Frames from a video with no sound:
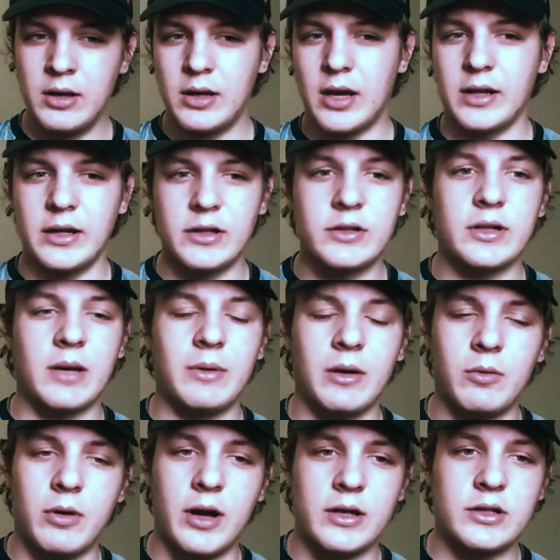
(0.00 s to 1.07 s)
and each time I
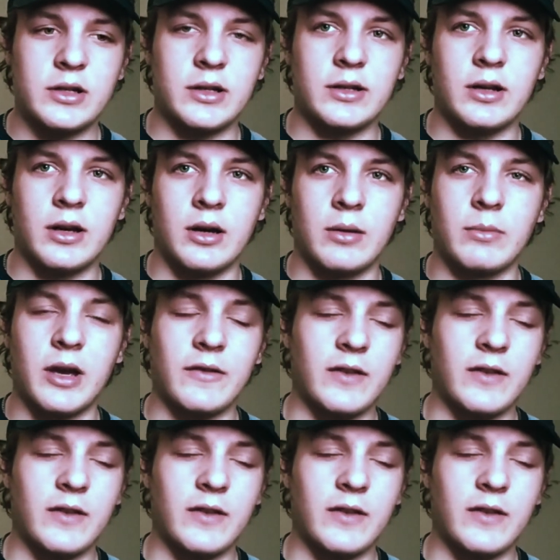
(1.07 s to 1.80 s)
watch it, I